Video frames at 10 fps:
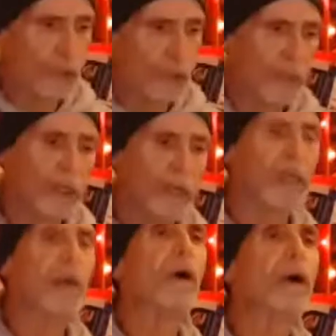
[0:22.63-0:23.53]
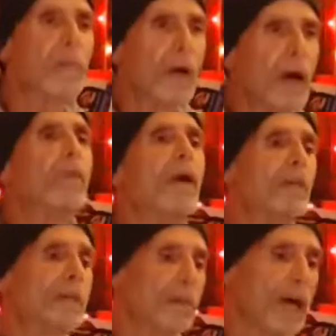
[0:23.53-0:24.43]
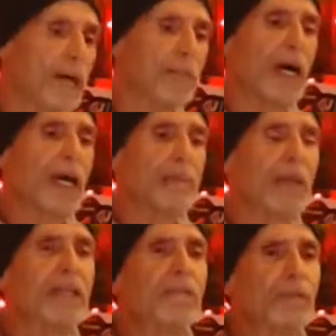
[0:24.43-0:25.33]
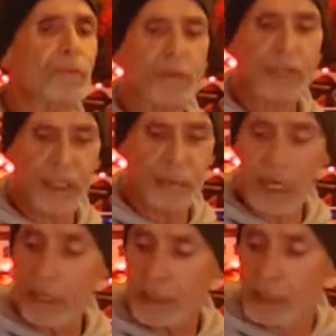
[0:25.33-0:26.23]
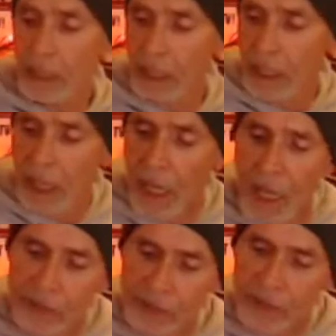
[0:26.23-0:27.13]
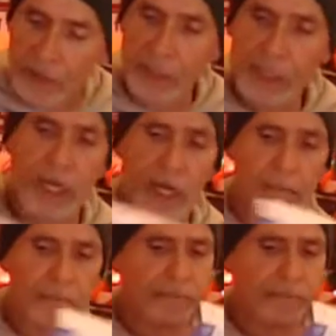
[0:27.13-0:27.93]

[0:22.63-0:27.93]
this up here, man. Welcome to my living room over here, man. And this is the